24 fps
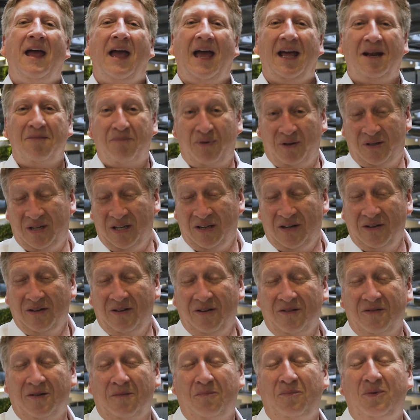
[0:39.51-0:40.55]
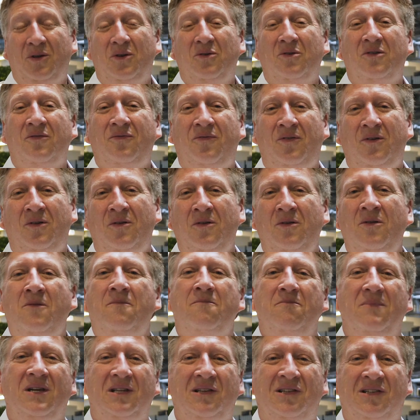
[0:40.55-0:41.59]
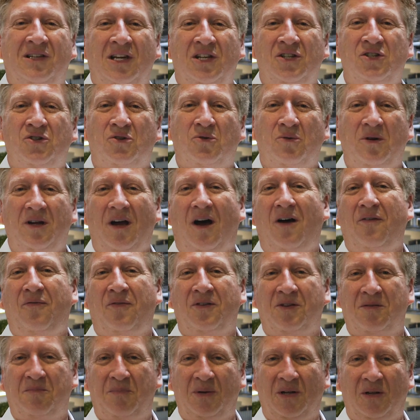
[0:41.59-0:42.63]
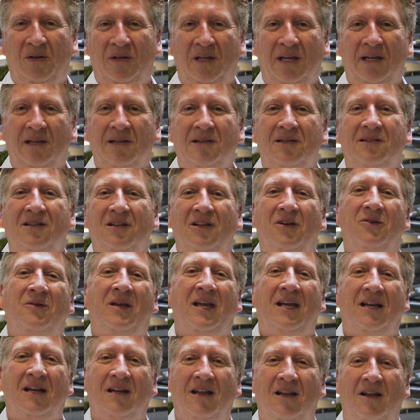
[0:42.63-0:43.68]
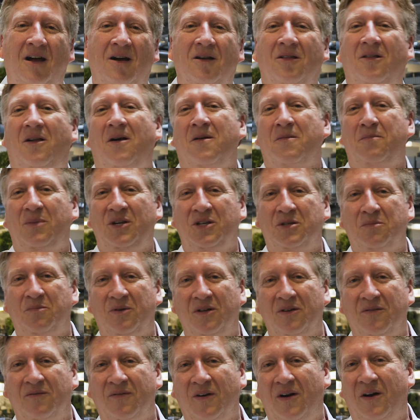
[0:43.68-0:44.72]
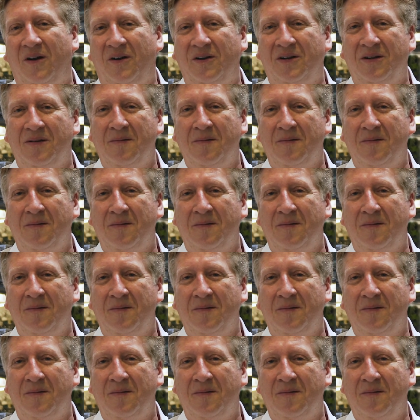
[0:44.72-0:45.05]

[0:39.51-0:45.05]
and in particular the beautiful mid-century office buildings located along Long Beach Boulevard.